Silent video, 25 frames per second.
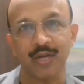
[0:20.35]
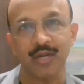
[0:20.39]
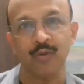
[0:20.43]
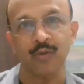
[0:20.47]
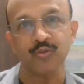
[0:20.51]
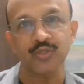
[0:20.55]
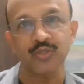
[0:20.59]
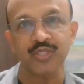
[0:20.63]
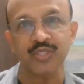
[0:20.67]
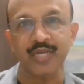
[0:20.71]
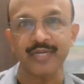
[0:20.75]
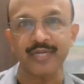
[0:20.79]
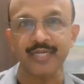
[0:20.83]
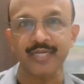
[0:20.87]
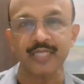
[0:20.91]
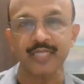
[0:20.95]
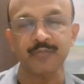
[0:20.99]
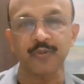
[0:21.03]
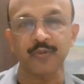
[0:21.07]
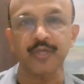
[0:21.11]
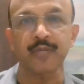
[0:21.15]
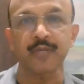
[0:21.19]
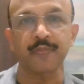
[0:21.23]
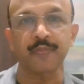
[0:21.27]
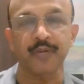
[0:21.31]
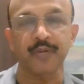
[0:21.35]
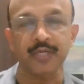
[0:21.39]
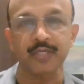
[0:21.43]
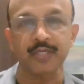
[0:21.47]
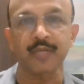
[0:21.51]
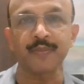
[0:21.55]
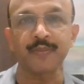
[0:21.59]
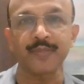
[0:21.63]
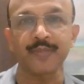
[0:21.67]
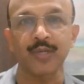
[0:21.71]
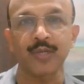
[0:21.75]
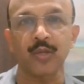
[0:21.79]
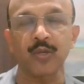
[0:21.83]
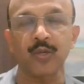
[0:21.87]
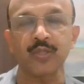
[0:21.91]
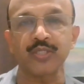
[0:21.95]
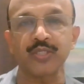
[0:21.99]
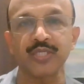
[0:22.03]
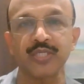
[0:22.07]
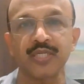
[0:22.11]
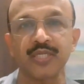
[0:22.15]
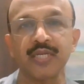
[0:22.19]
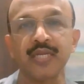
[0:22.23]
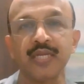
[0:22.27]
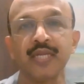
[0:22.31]
Raut's Centers for Reproductive
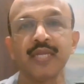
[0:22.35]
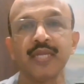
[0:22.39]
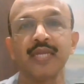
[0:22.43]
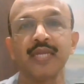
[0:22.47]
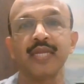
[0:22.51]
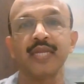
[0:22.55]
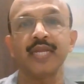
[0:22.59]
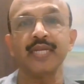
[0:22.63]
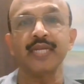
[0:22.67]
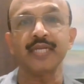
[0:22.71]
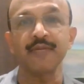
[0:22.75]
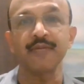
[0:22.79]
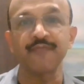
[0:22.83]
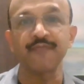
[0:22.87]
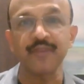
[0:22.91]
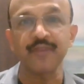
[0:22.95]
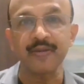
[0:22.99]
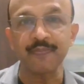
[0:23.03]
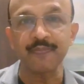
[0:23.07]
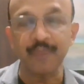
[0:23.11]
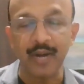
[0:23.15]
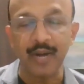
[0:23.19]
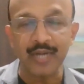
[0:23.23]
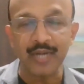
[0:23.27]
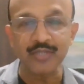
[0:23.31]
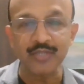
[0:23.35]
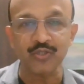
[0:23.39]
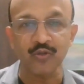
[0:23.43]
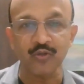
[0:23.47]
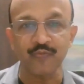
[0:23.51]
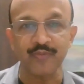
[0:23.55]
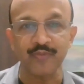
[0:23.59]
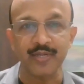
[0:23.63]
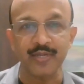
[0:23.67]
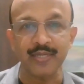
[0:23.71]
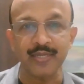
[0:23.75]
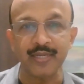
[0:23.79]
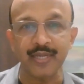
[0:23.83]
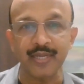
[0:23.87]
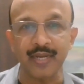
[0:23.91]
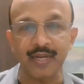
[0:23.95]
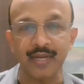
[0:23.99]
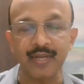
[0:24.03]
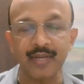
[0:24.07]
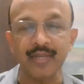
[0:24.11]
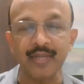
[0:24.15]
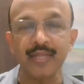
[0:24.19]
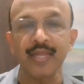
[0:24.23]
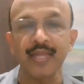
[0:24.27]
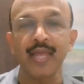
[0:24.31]
Immunology, in different parts of
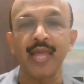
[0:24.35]
India.